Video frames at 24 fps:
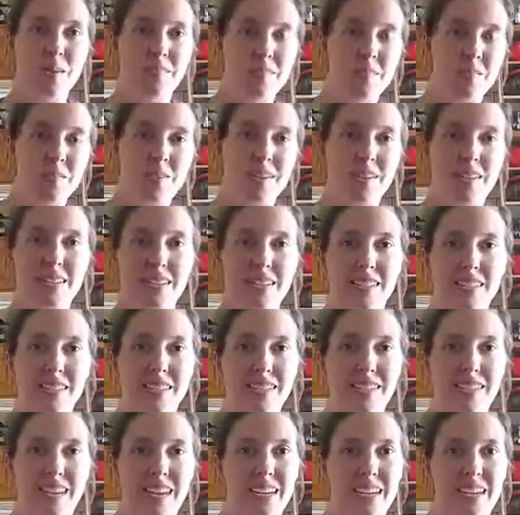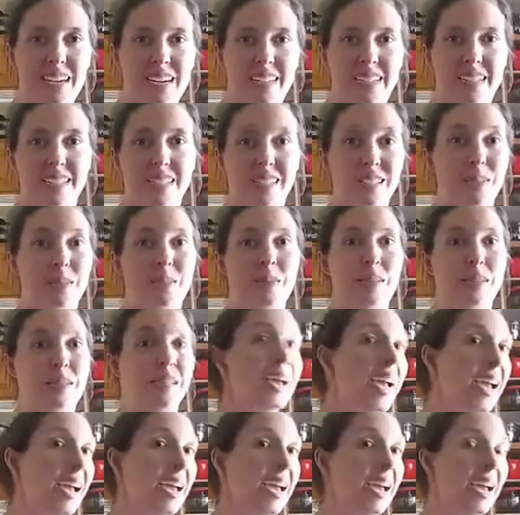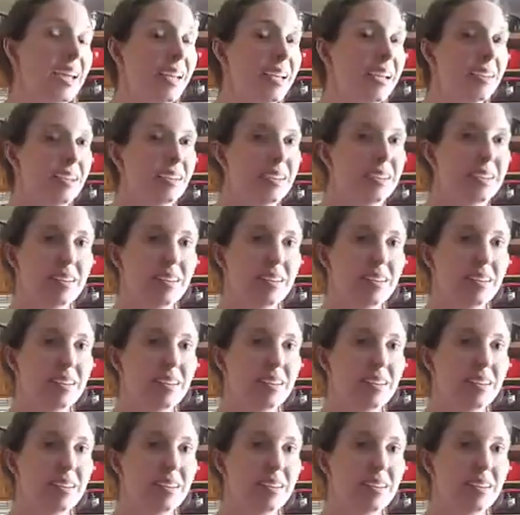everyone, it's Sarah. So today,